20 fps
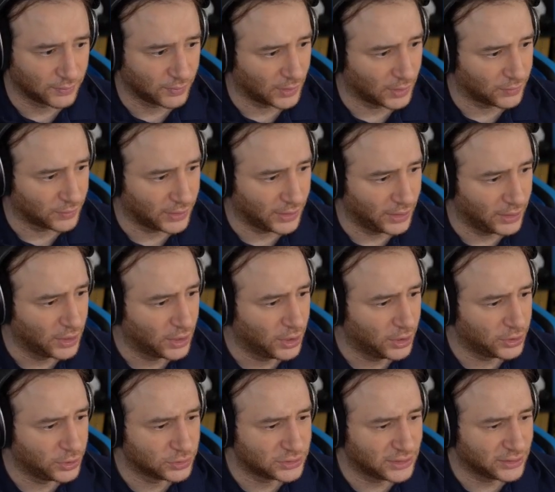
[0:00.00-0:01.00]
Okay,
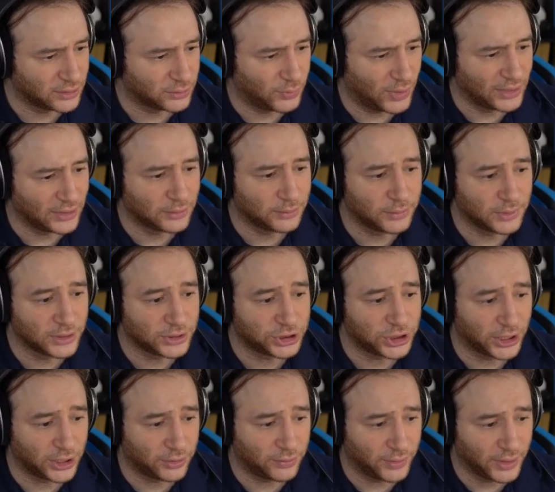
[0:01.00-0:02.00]
using the randomly
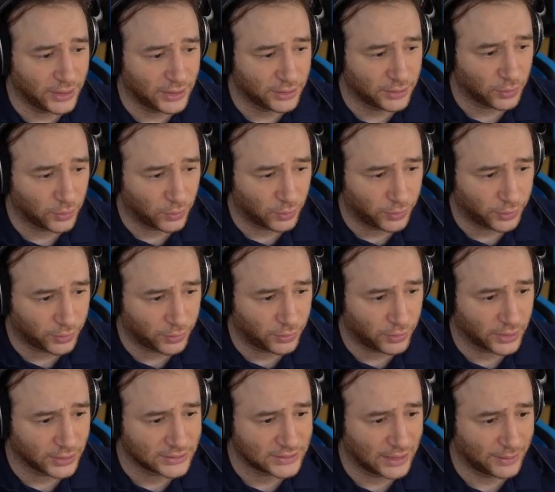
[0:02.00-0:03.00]
generated order,
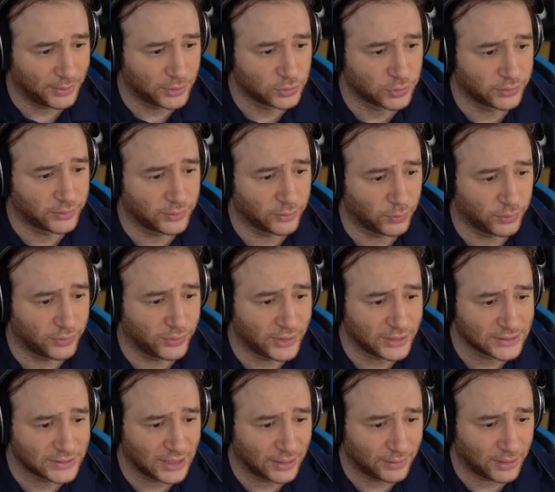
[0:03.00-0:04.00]
examinees with, with
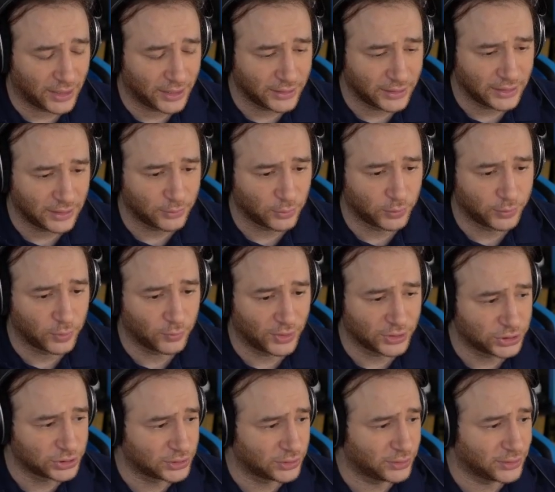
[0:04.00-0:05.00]
these I D number will be
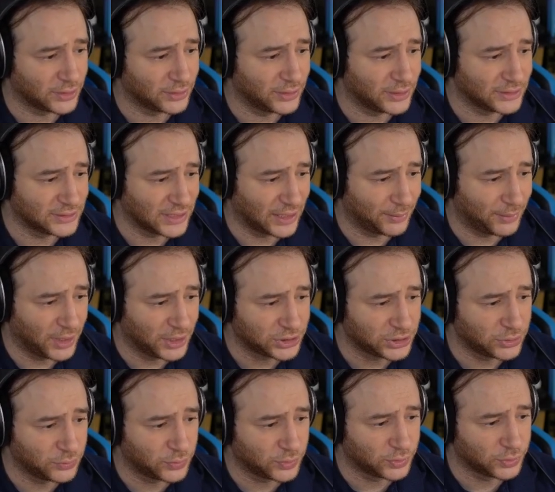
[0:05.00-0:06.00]
registered in the
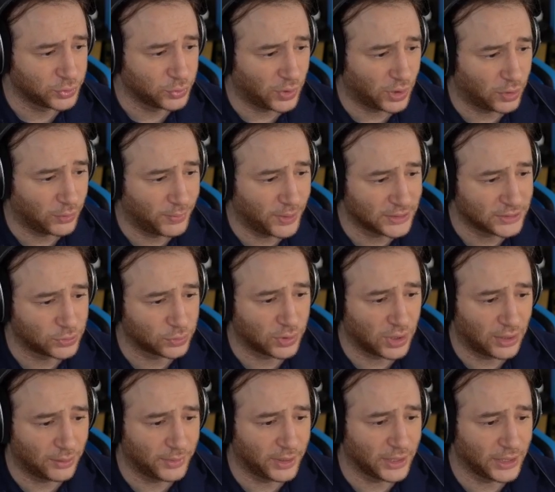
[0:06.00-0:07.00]
examination. We'll do our best to
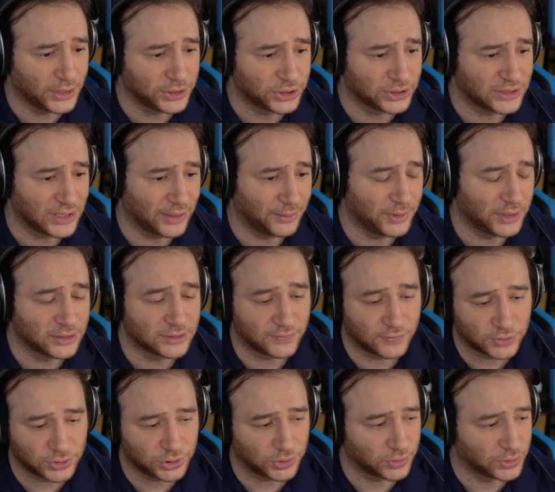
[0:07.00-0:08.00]
accommodate each examinee's
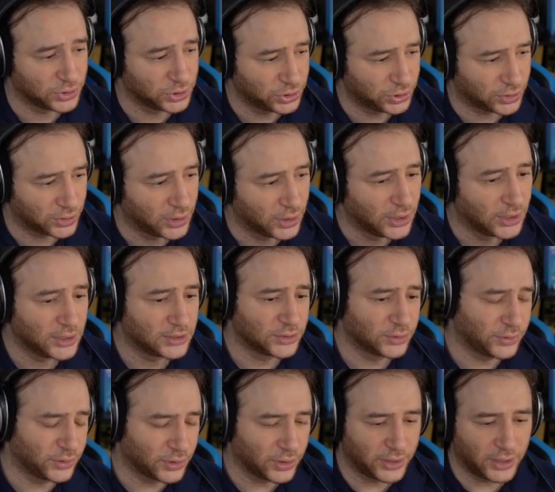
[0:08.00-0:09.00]
first choice. Sure. So
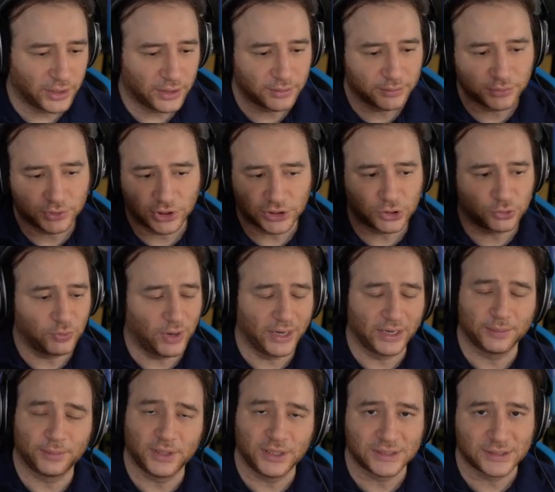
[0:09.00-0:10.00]
they're going to just
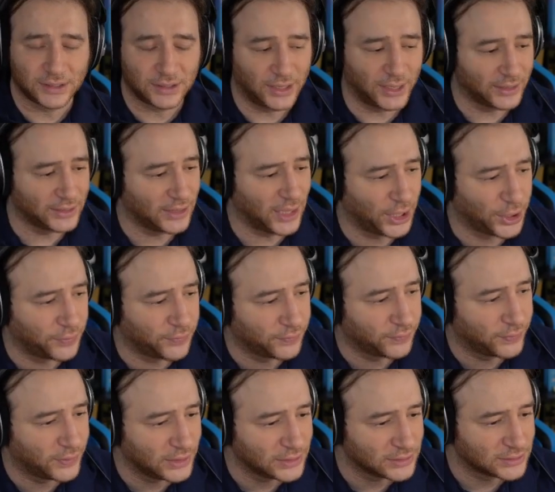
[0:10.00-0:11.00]
randomly select out of
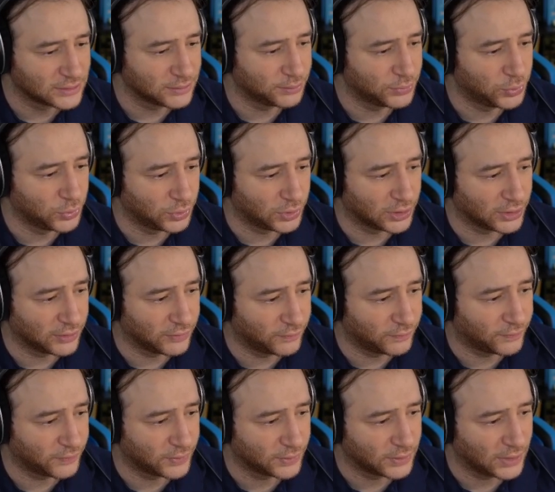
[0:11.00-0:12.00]
these pool
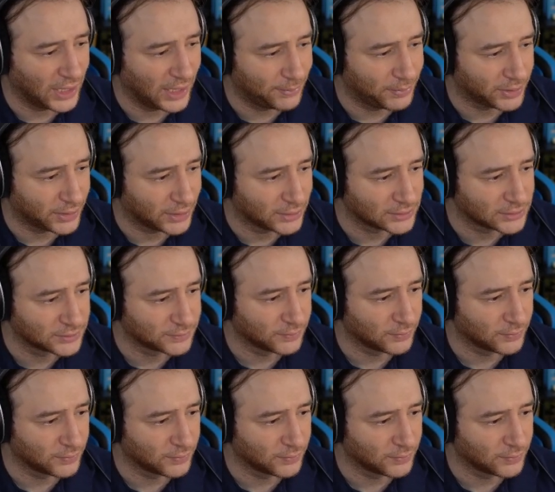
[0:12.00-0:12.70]
of applicants.